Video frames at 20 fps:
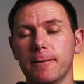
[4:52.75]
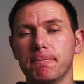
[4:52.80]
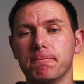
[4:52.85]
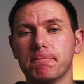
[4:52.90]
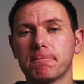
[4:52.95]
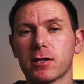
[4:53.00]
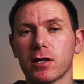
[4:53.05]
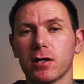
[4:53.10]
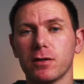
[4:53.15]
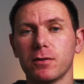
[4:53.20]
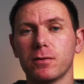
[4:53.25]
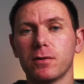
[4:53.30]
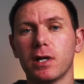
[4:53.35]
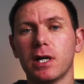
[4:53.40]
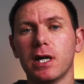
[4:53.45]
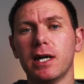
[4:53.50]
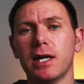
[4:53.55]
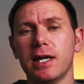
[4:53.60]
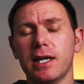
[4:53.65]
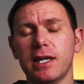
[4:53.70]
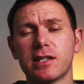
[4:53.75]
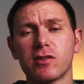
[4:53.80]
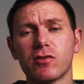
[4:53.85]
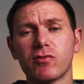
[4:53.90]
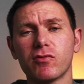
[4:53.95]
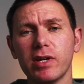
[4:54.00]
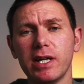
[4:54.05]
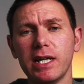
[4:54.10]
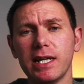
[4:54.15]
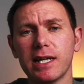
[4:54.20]
So it's a
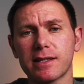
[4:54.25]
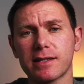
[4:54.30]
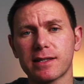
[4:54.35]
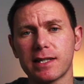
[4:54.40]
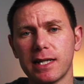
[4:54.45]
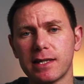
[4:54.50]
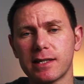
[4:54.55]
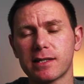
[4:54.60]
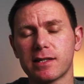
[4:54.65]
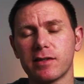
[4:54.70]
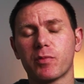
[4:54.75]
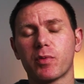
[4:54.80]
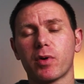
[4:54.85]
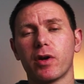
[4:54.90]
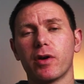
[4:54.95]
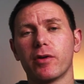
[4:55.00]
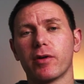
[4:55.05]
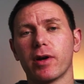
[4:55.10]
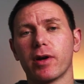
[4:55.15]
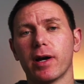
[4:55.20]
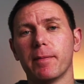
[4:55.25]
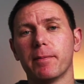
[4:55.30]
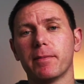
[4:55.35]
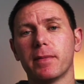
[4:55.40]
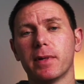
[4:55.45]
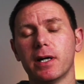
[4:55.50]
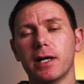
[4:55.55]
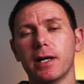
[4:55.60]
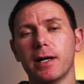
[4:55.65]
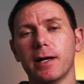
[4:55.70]
really extensive program,
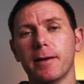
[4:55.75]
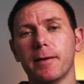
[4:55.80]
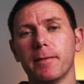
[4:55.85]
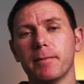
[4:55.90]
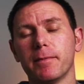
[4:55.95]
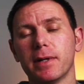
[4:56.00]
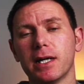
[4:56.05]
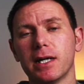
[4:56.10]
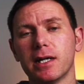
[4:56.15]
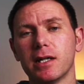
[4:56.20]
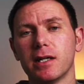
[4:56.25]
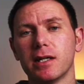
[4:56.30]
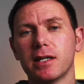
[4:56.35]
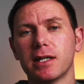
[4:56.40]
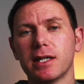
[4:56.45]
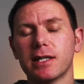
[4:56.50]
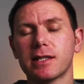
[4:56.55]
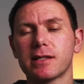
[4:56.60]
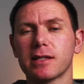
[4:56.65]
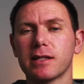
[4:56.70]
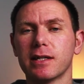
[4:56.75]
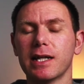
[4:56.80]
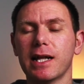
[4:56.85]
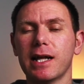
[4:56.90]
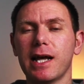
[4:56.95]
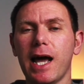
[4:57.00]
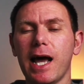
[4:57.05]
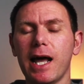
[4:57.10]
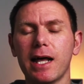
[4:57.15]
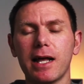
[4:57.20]
and it
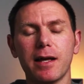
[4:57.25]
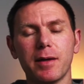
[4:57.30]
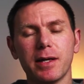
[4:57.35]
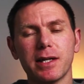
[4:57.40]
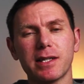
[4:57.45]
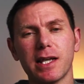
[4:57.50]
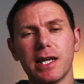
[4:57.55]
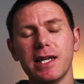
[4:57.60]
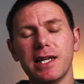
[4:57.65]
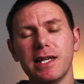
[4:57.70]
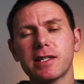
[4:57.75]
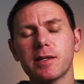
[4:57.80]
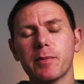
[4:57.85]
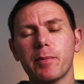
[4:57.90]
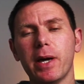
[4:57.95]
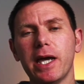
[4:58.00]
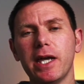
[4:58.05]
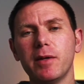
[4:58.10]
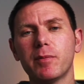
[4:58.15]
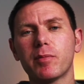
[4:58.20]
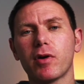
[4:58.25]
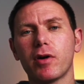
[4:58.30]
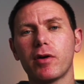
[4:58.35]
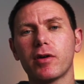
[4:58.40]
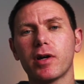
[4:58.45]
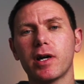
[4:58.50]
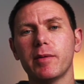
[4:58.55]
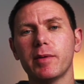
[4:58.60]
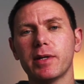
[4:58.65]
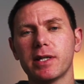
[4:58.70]
is a paid
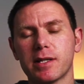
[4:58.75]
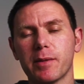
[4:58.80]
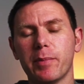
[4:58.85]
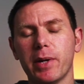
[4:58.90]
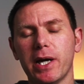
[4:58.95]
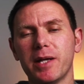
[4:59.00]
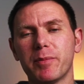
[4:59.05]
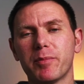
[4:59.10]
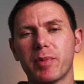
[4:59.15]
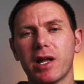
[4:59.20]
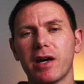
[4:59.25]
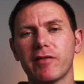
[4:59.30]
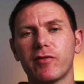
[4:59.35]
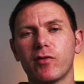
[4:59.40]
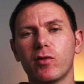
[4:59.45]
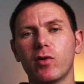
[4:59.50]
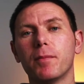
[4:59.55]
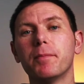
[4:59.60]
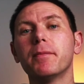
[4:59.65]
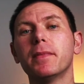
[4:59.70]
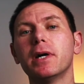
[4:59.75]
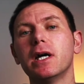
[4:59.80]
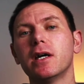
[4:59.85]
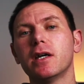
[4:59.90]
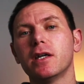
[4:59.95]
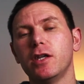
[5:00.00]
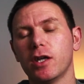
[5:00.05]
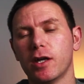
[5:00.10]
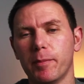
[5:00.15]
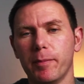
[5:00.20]
program. It's a paid platform.
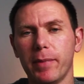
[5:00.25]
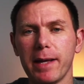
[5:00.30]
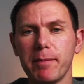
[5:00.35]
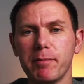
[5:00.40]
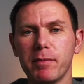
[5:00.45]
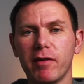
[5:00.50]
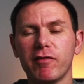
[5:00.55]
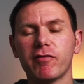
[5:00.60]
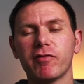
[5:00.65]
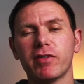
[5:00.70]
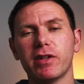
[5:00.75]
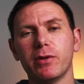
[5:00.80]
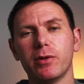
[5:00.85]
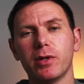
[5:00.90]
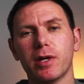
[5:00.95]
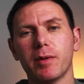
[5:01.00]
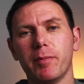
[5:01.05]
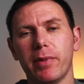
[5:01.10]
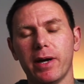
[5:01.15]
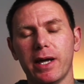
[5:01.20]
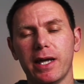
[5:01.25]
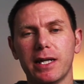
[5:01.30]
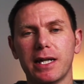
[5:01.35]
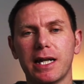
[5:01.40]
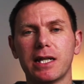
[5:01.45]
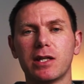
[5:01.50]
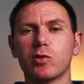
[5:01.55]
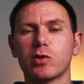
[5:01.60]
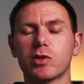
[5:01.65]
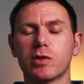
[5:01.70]
You can pay monthly or you can pay
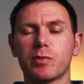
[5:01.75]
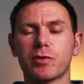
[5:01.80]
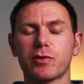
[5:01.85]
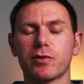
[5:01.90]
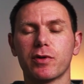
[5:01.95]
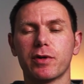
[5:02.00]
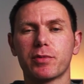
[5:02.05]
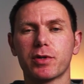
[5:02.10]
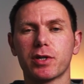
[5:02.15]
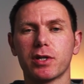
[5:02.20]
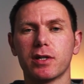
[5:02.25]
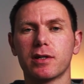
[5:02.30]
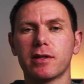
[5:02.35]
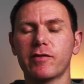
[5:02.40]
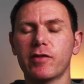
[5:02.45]
an annual subscription.